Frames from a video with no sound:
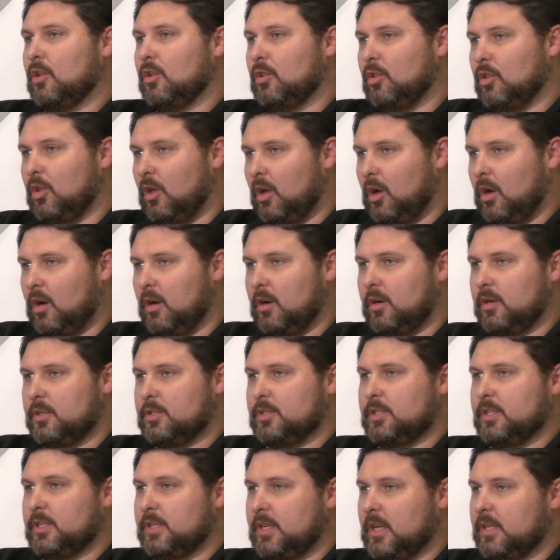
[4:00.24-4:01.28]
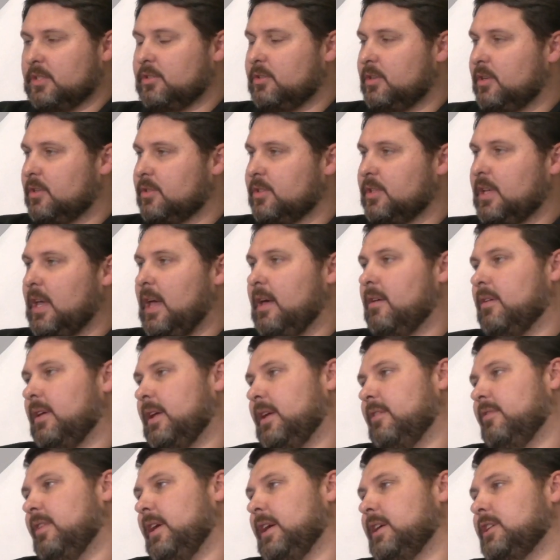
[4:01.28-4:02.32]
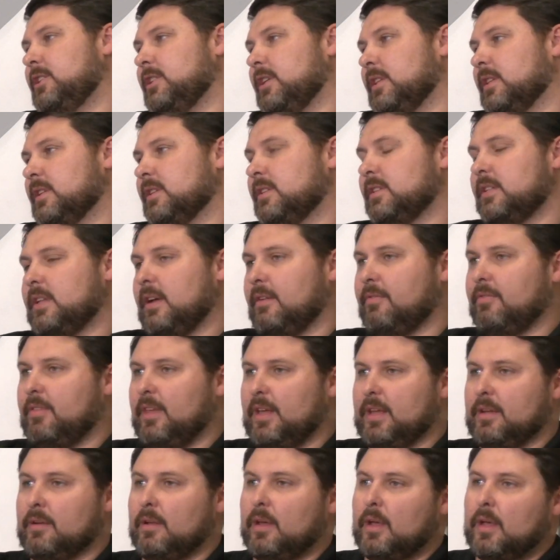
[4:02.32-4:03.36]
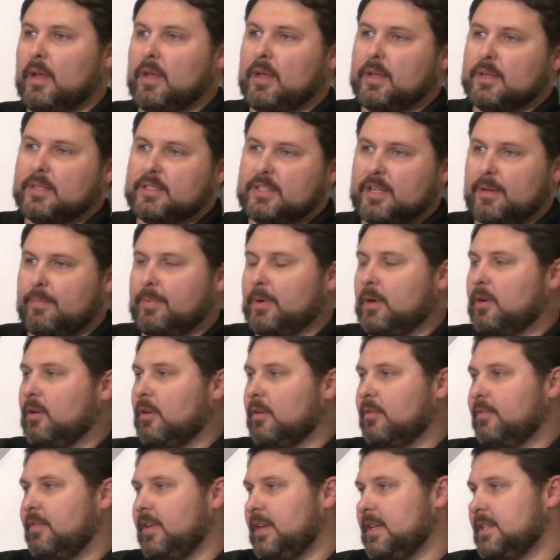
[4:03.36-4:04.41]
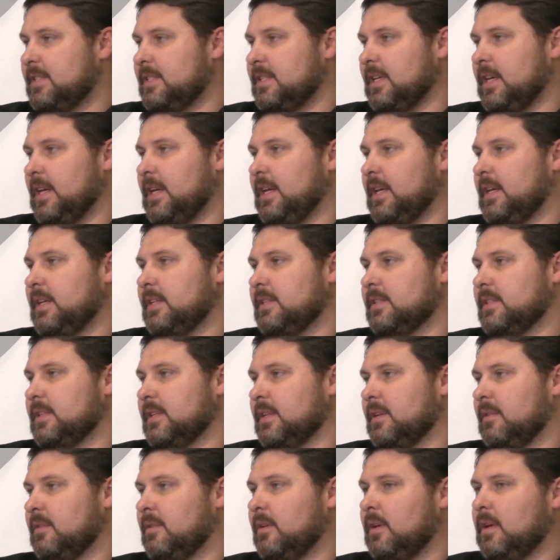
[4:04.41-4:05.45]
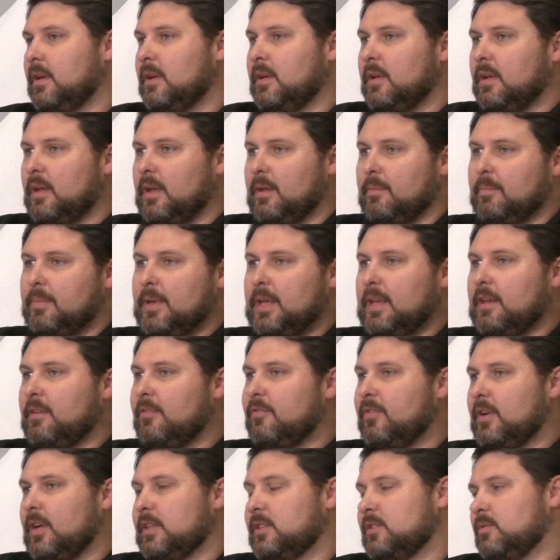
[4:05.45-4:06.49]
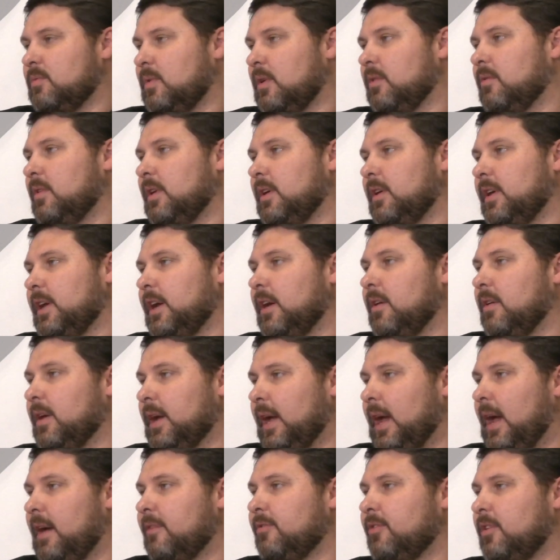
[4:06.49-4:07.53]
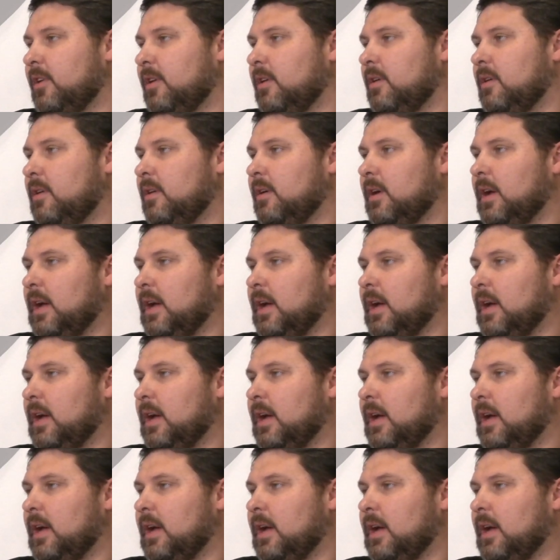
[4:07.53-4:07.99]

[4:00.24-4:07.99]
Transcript: large industrial scale innovations, stuff that typical VCs and PE funds weren't really going after.